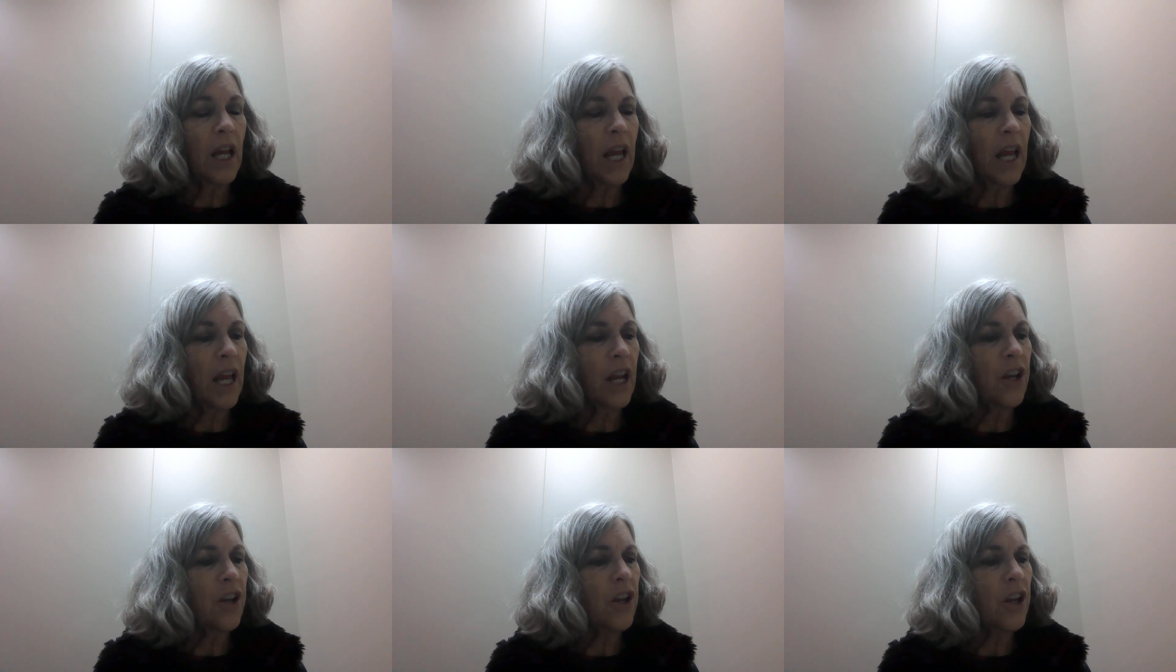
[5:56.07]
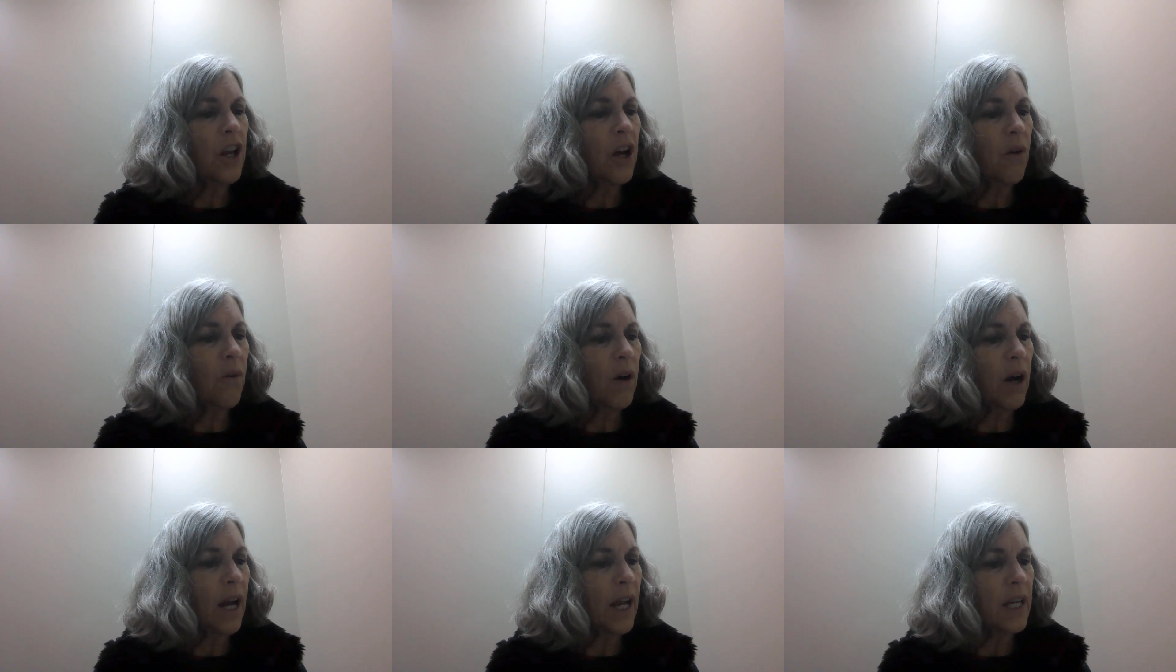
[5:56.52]
He had
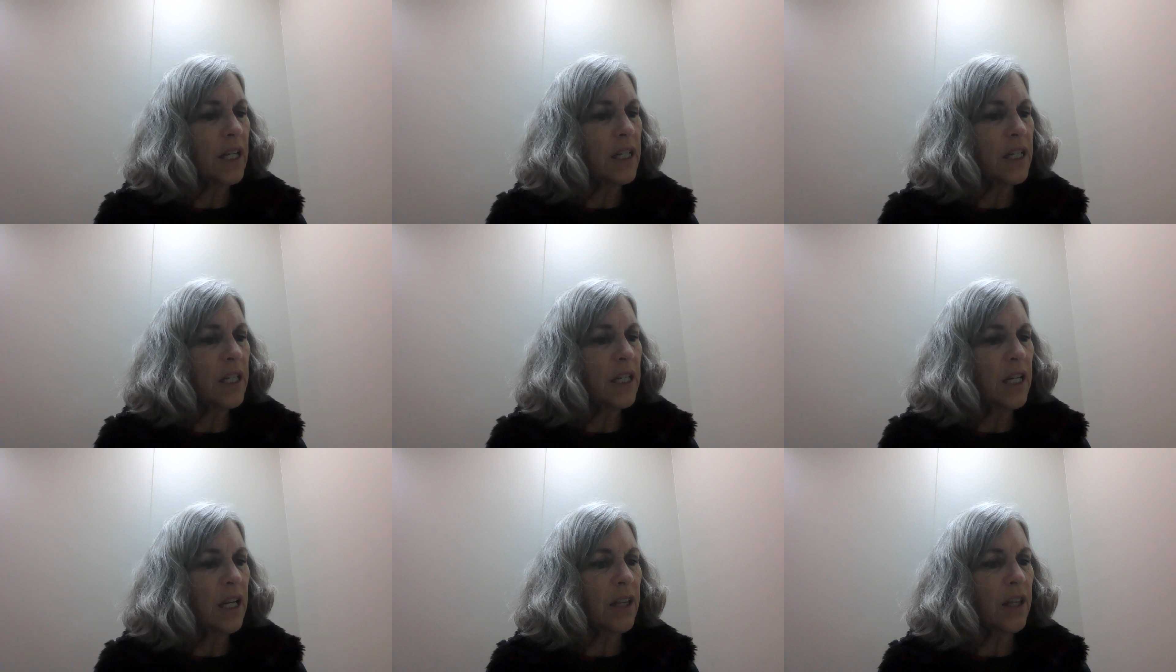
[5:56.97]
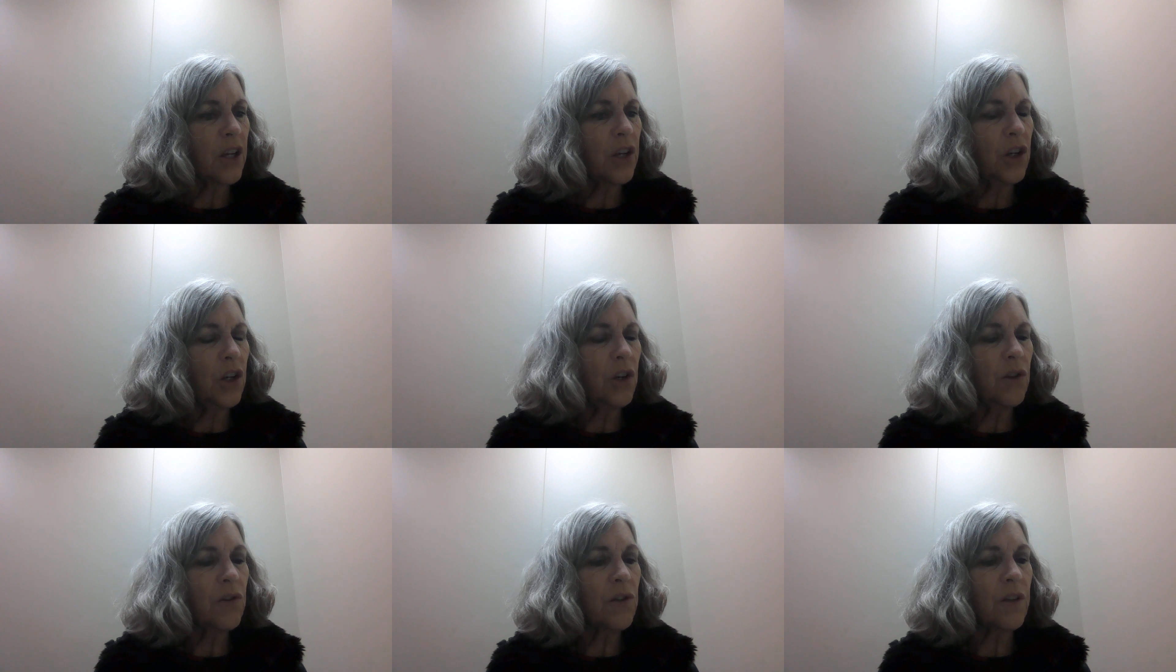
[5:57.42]
no idea that
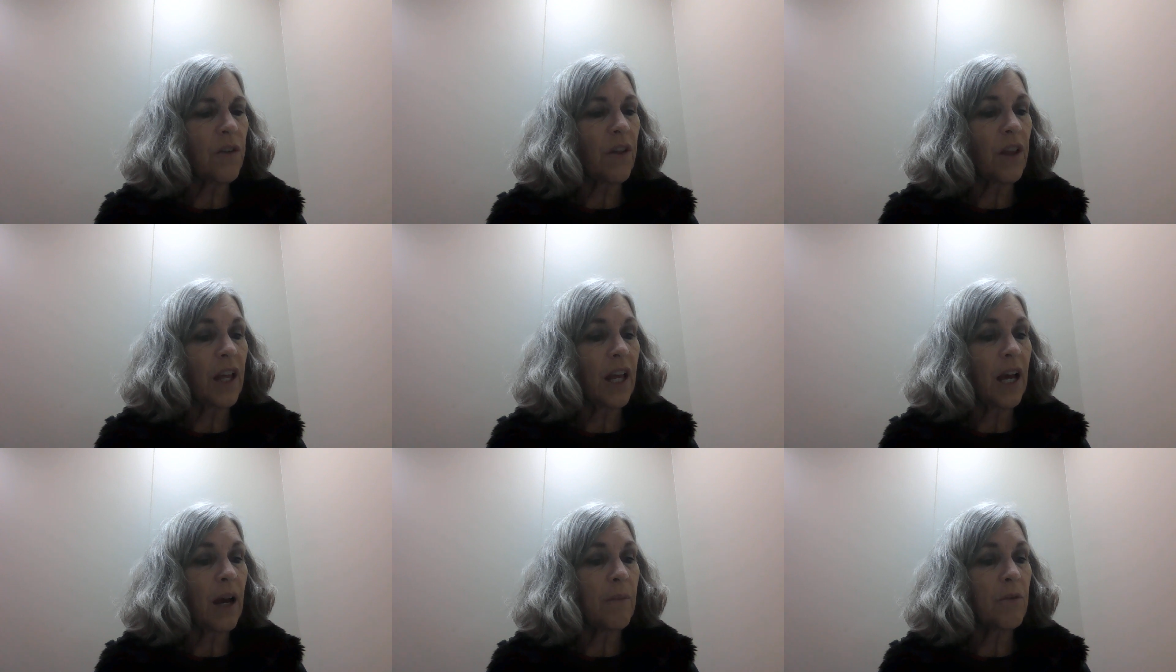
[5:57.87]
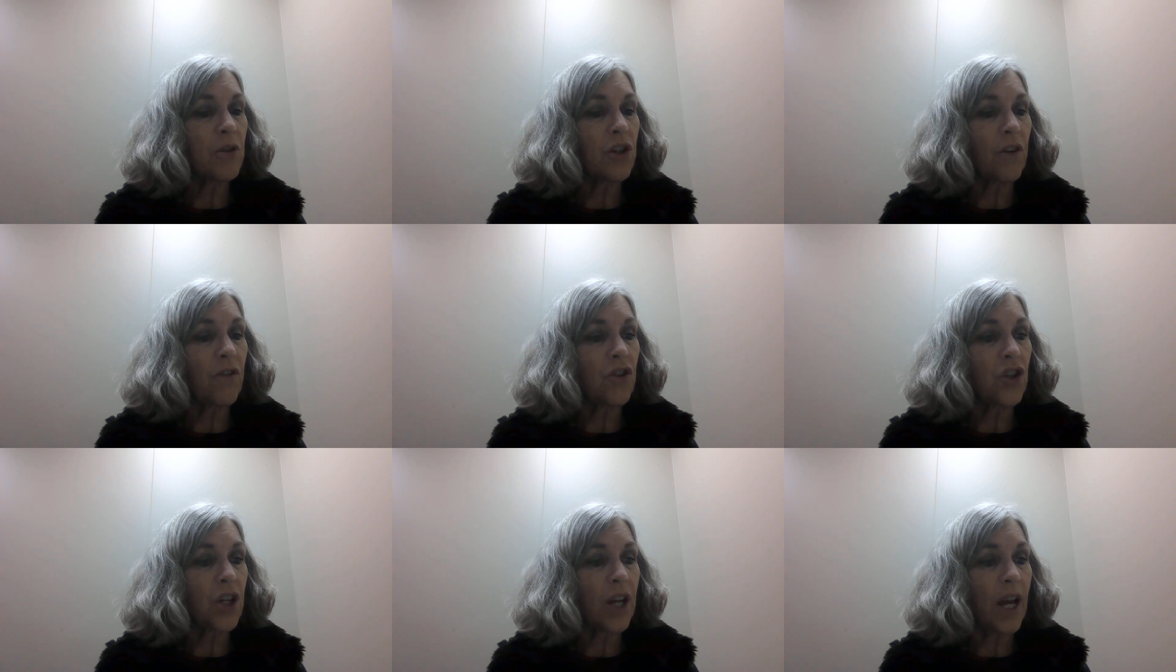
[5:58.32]
news of the
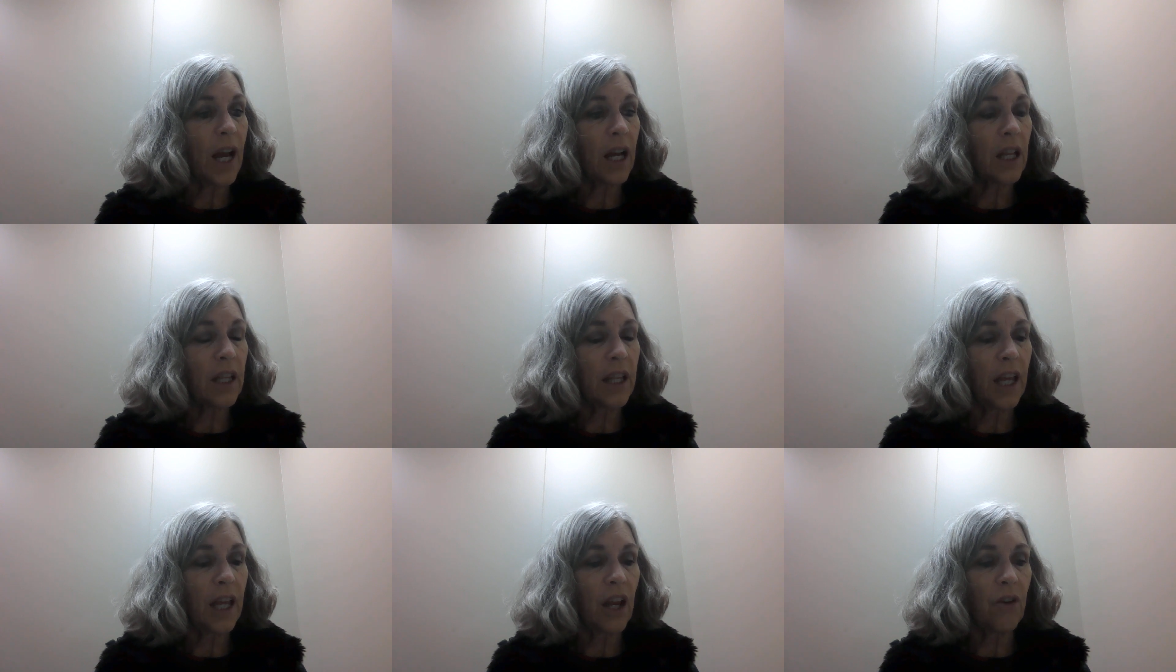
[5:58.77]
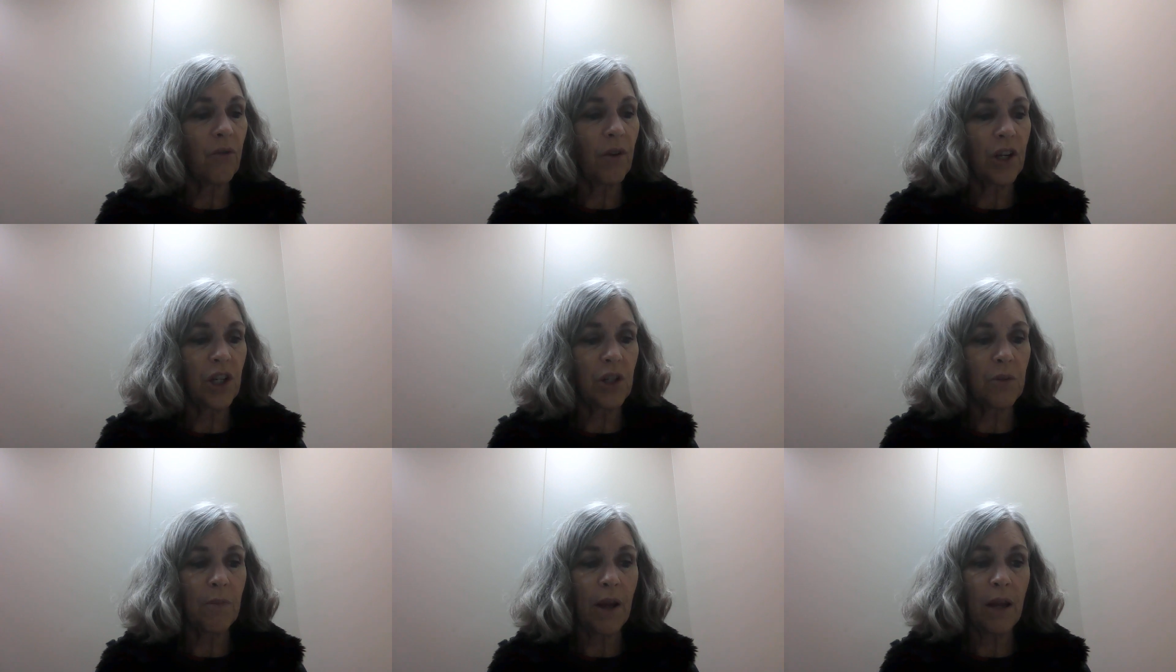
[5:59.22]
capture of Jackley had
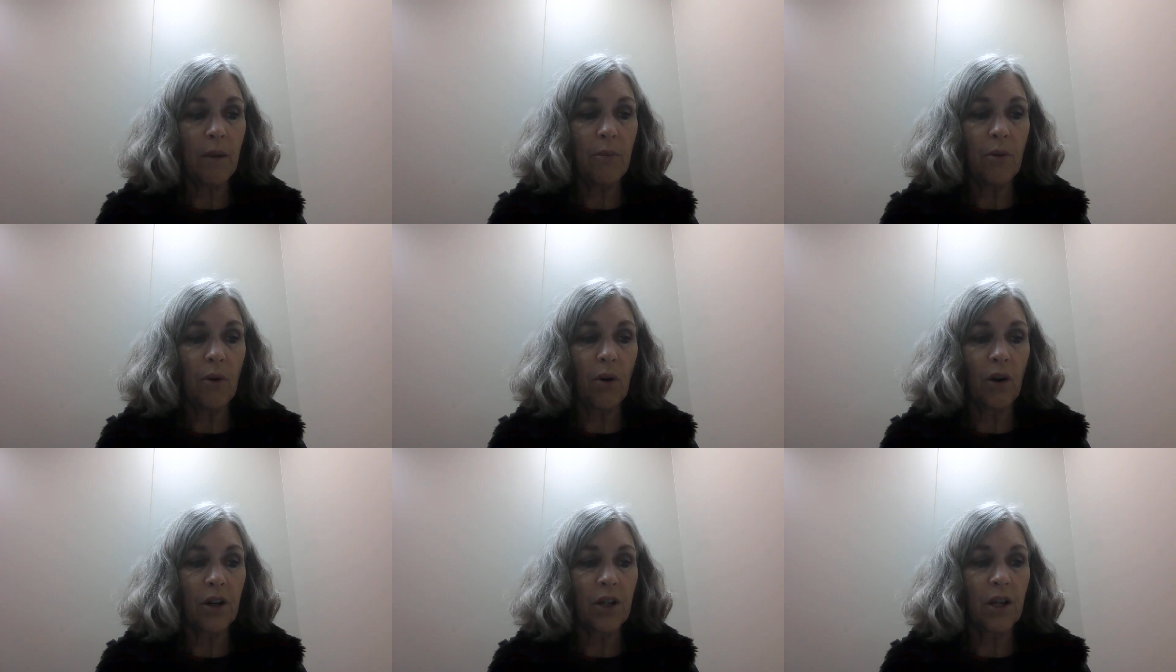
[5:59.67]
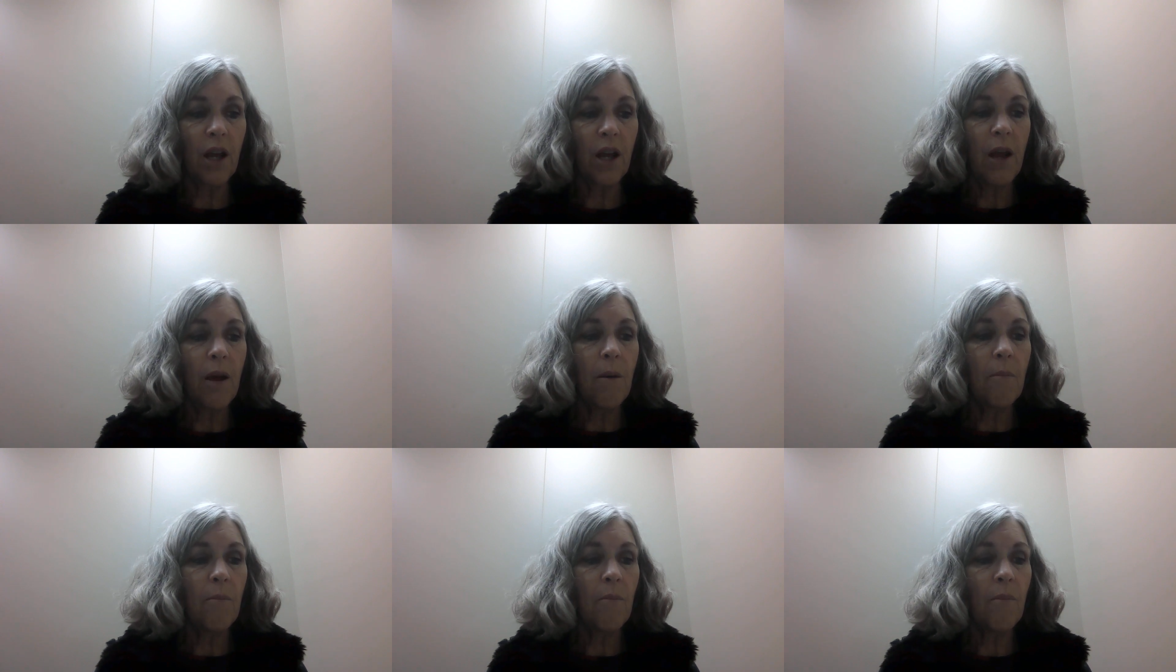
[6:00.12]
reached Bayport,
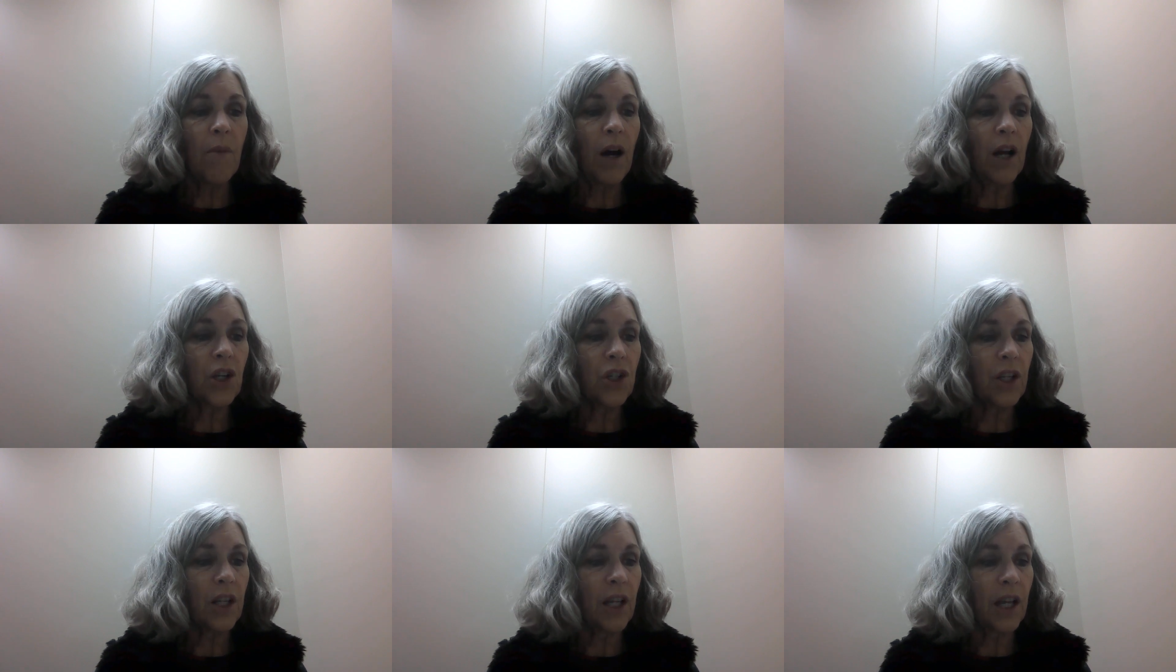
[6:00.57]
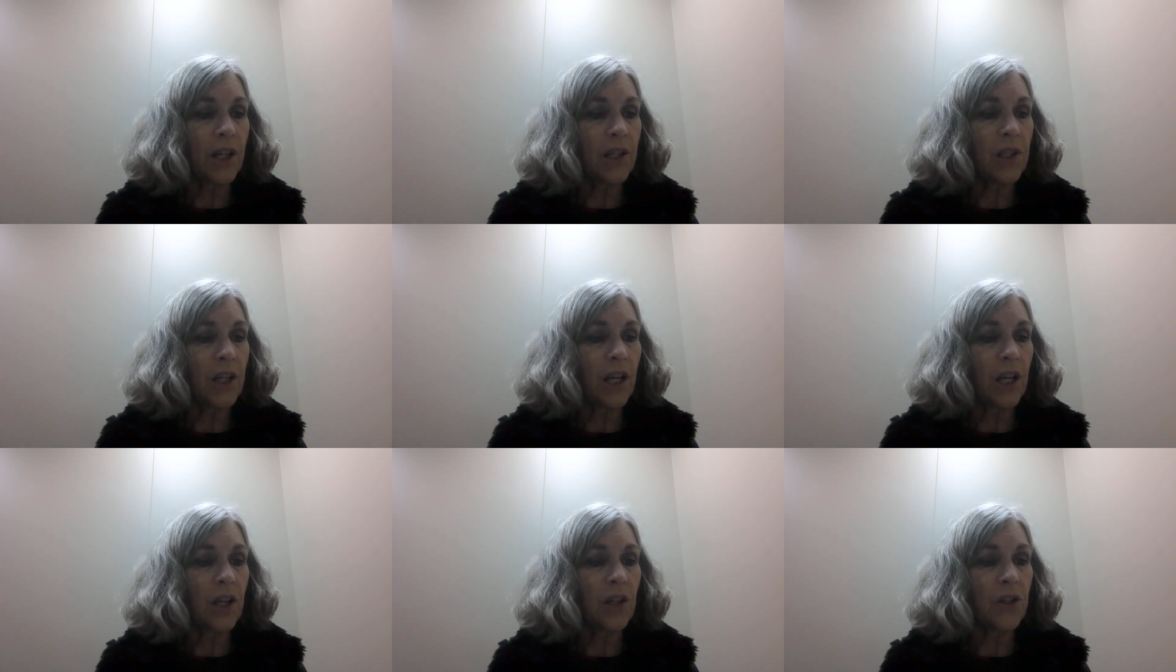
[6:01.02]
much less
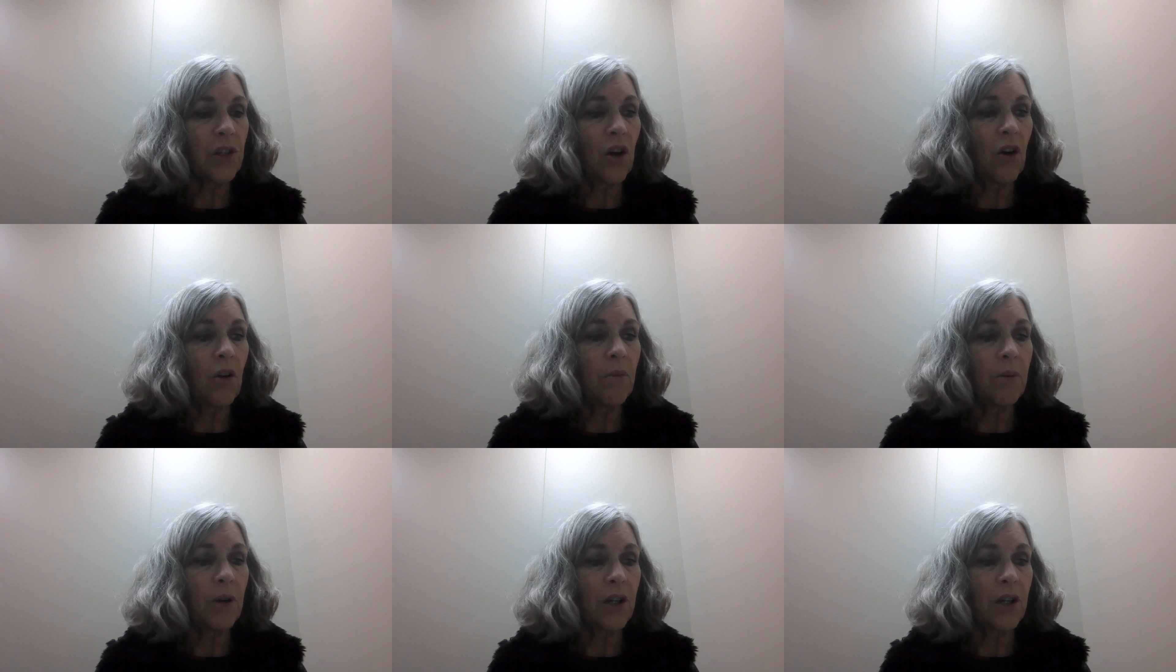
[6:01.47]
that his own